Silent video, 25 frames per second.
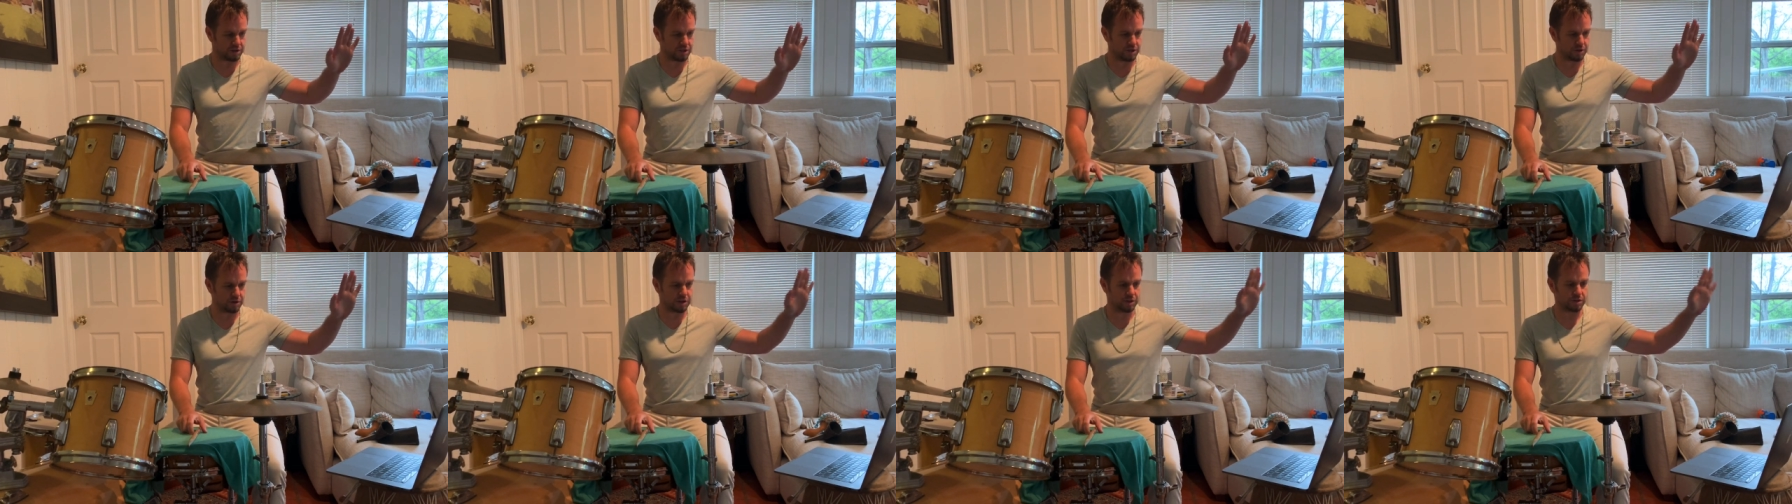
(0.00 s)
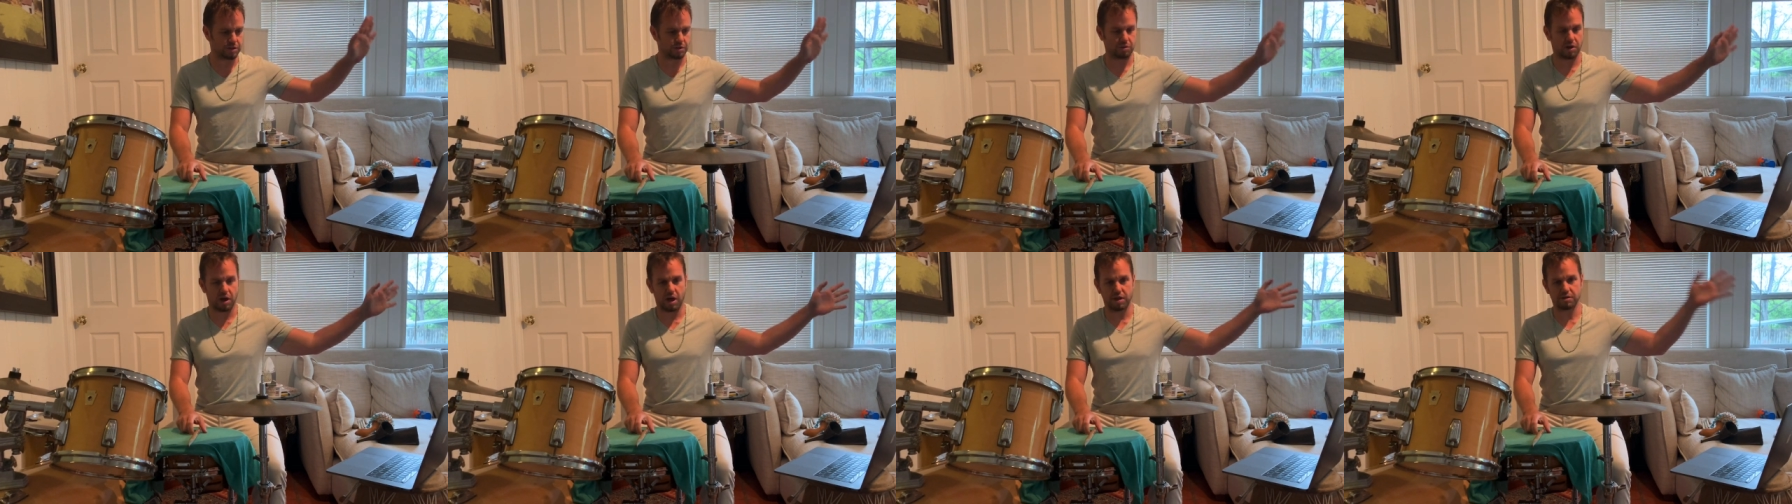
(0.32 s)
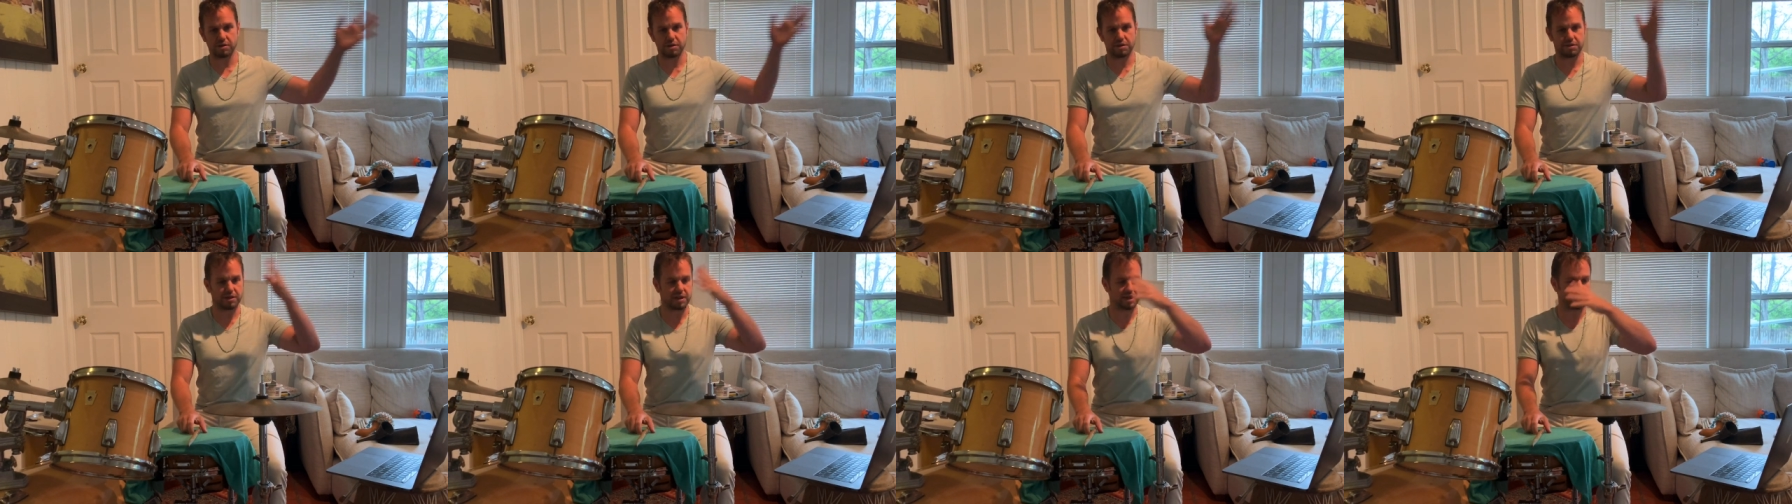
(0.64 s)
You can do
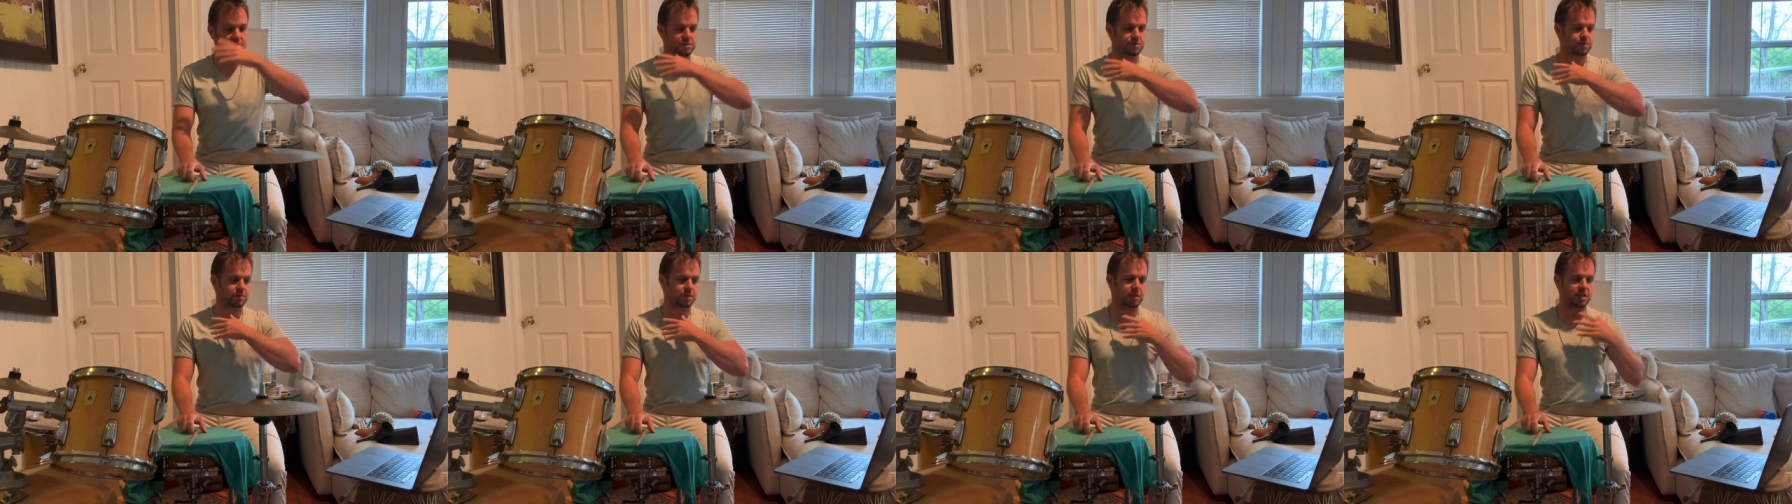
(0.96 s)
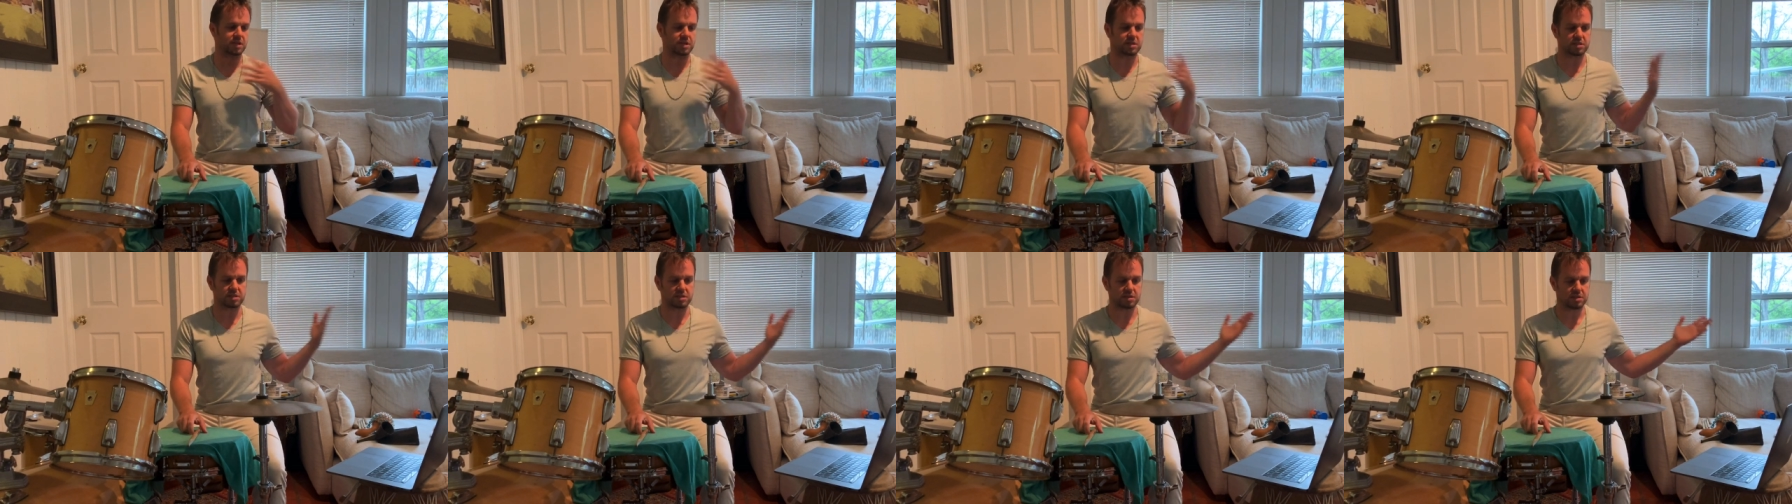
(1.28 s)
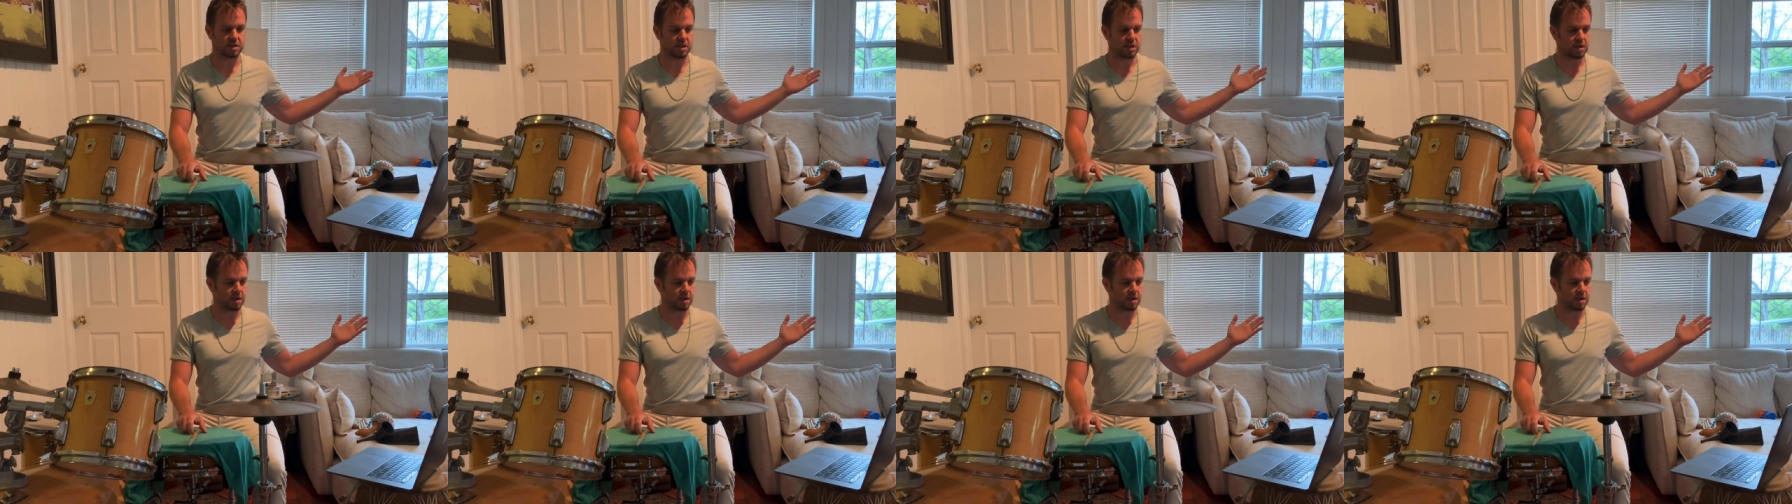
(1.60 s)
other things with it.